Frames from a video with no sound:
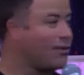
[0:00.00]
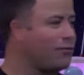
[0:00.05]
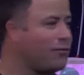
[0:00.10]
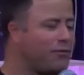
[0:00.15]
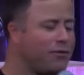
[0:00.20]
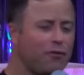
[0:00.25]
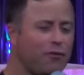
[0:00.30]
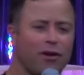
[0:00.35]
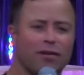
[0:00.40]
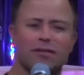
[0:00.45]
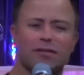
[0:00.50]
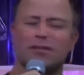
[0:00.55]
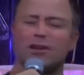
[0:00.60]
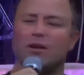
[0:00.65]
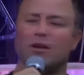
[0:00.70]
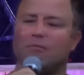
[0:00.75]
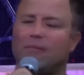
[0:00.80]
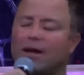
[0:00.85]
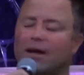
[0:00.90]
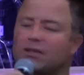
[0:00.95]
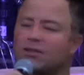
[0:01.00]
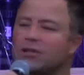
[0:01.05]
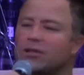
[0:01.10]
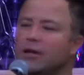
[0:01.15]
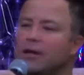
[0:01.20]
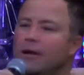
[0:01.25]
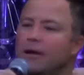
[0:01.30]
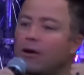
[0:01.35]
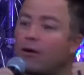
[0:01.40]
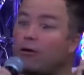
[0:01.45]
You've got so much
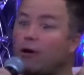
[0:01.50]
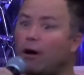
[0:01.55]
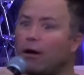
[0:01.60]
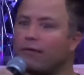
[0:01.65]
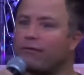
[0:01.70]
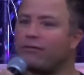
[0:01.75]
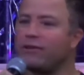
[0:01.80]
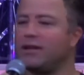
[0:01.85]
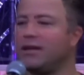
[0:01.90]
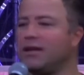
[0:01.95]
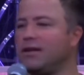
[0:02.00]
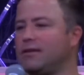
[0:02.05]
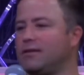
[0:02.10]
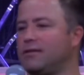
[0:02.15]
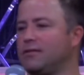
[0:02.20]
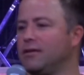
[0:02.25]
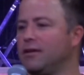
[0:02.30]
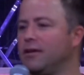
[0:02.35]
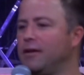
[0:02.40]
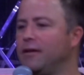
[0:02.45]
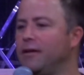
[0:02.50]
confidence.